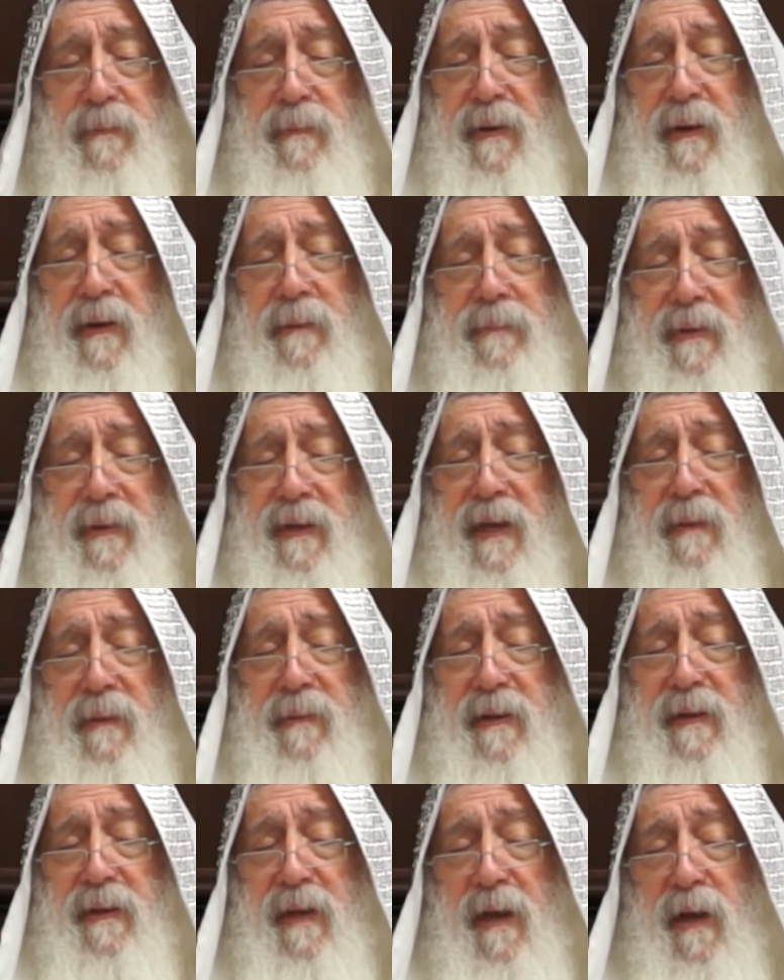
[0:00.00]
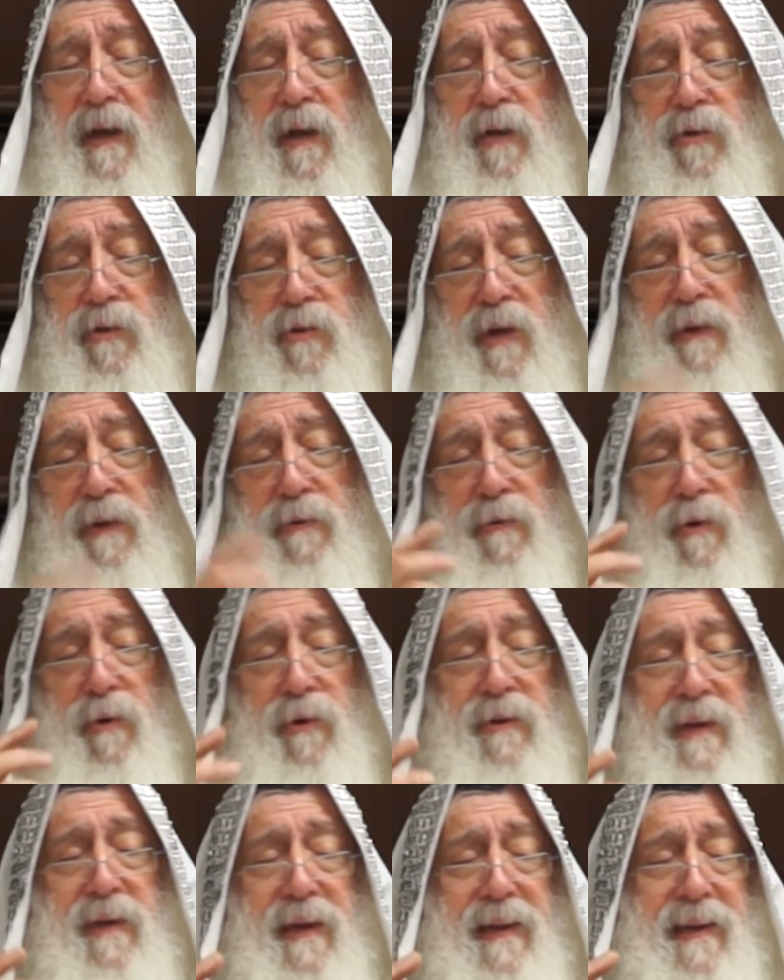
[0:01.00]
Binyamin. So he
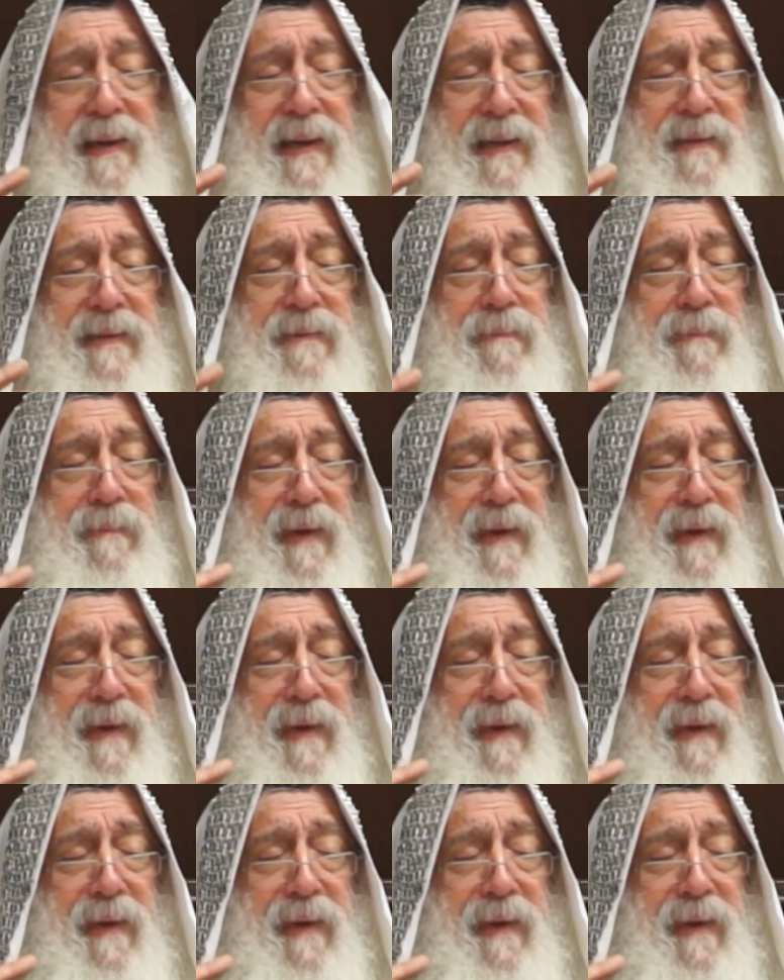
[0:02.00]
thought, let's